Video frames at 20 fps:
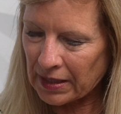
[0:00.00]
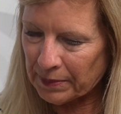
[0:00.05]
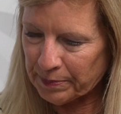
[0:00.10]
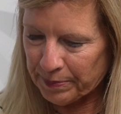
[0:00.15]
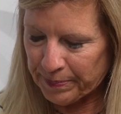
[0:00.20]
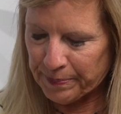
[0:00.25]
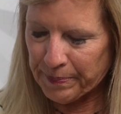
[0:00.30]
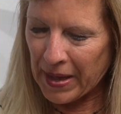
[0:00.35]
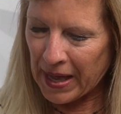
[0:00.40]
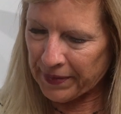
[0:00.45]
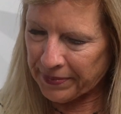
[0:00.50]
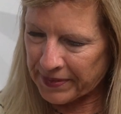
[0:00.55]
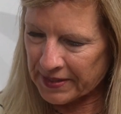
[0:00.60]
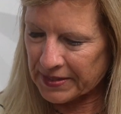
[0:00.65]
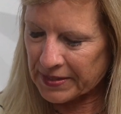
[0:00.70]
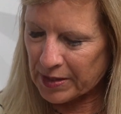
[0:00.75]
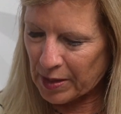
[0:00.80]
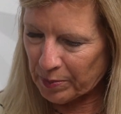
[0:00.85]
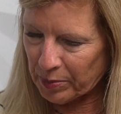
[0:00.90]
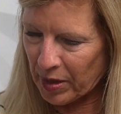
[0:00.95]
about
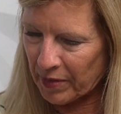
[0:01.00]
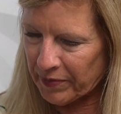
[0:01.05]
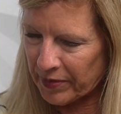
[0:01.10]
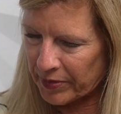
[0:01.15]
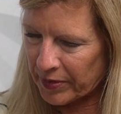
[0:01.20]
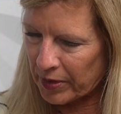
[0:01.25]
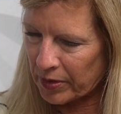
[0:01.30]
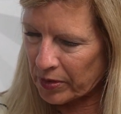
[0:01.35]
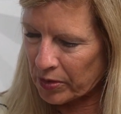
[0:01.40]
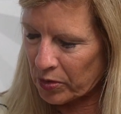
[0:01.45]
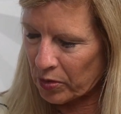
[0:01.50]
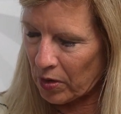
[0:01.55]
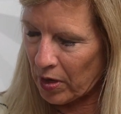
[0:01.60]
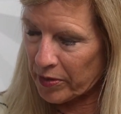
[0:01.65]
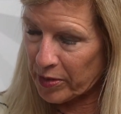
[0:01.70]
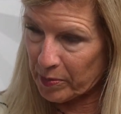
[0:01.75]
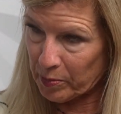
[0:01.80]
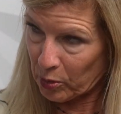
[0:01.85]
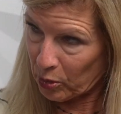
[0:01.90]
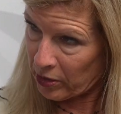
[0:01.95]
this nonprofit that you're
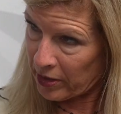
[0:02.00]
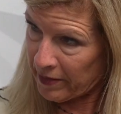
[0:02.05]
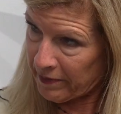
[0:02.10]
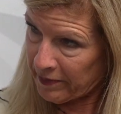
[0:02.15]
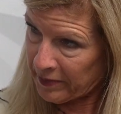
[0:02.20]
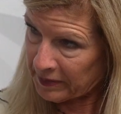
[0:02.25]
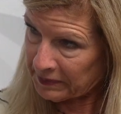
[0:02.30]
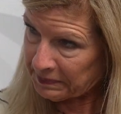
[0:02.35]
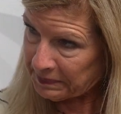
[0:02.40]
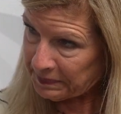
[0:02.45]
on the board of.